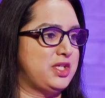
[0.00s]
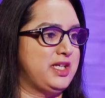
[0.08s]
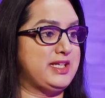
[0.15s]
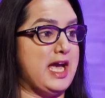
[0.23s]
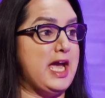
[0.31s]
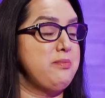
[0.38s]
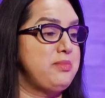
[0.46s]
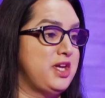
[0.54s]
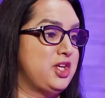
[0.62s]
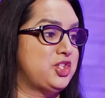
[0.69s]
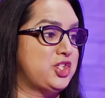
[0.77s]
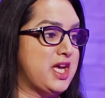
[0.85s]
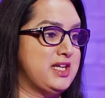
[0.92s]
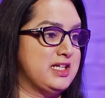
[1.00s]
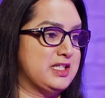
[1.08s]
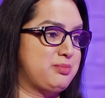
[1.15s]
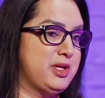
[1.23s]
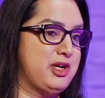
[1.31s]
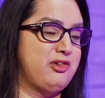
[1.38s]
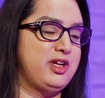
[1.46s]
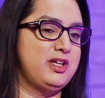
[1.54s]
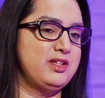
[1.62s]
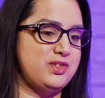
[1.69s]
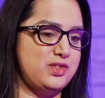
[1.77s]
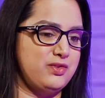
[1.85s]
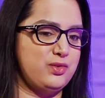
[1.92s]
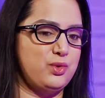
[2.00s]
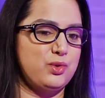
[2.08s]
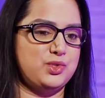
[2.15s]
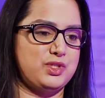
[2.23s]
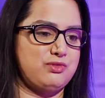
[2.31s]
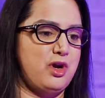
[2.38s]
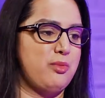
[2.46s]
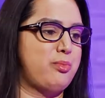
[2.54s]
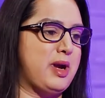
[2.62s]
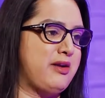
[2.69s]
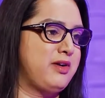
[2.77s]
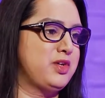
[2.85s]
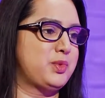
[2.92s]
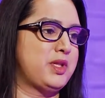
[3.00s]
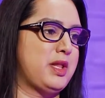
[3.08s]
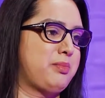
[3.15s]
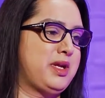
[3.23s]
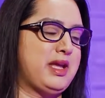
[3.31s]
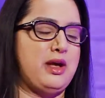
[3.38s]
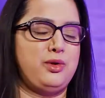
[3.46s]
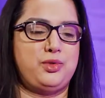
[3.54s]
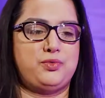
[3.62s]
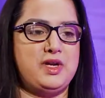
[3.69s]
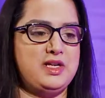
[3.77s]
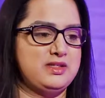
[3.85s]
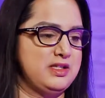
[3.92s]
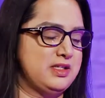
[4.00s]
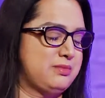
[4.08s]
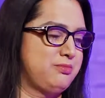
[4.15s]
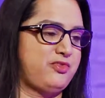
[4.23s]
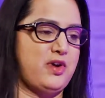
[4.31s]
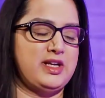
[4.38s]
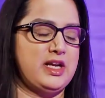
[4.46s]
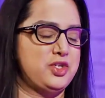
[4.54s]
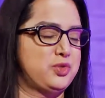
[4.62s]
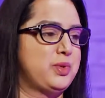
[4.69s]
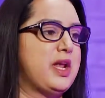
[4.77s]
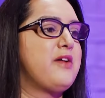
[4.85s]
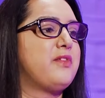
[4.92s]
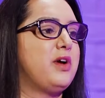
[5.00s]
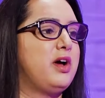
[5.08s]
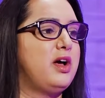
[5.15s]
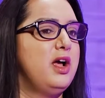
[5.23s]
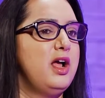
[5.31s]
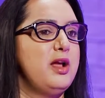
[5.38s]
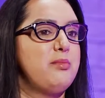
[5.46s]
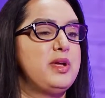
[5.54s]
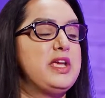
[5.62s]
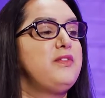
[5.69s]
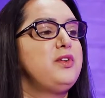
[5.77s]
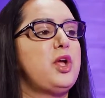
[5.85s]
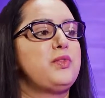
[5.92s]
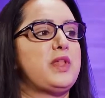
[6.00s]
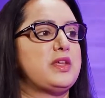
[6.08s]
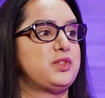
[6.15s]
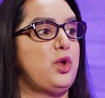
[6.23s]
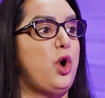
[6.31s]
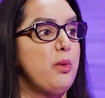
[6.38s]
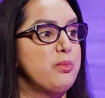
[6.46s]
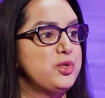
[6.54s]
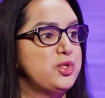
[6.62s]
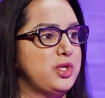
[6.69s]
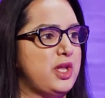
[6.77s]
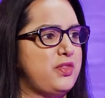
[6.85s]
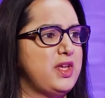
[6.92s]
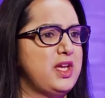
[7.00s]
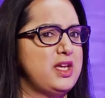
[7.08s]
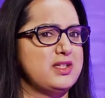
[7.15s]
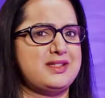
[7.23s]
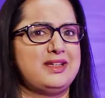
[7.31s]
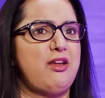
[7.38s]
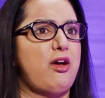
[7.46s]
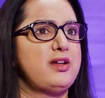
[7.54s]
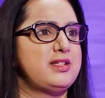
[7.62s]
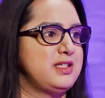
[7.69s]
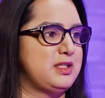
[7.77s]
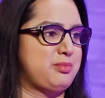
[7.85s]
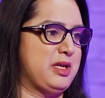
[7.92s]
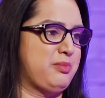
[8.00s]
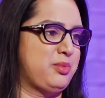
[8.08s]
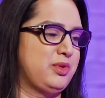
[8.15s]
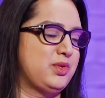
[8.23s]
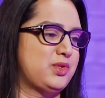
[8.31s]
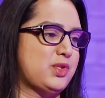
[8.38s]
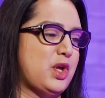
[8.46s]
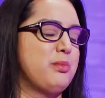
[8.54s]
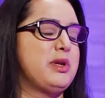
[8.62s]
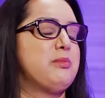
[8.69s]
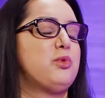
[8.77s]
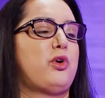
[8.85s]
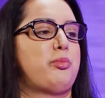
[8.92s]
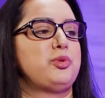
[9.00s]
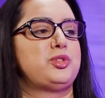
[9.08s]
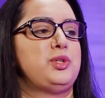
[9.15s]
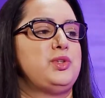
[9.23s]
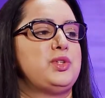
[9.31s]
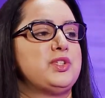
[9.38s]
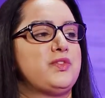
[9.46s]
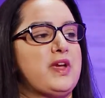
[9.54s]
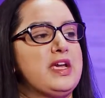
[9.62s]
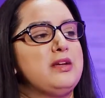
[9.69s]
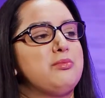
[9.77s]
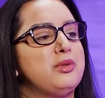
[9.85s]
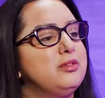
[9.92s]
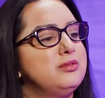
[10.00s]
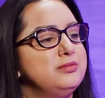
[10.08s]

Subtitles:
it can be a shared experience, of course there are barriers, whether that be health reasons, financial, whatever, but even knowing there's an option, I think it just enlightens people and there's so many more opportunities available.